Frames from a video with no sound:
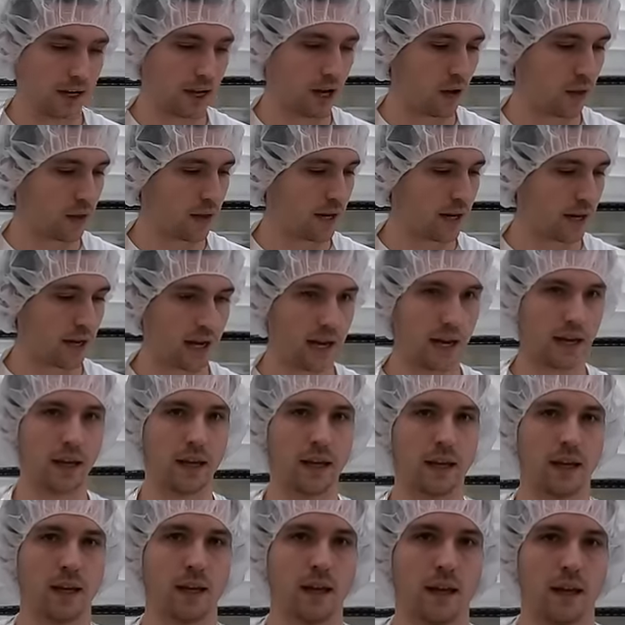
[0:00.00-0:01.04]
now that
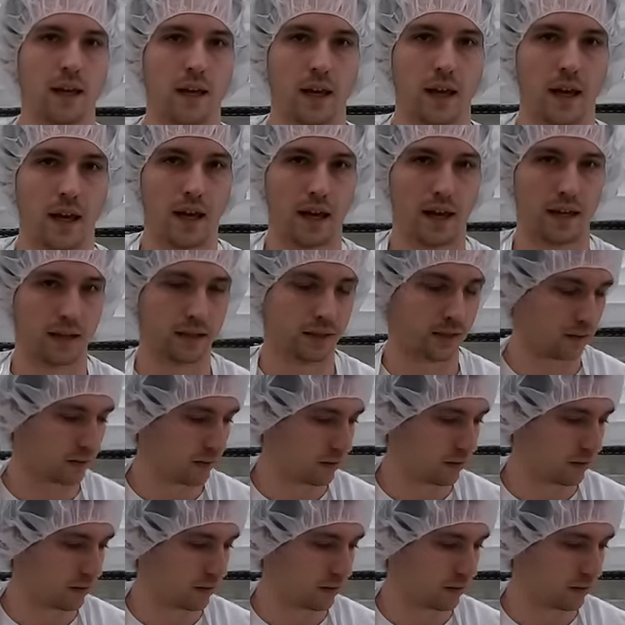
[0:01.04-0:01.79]
I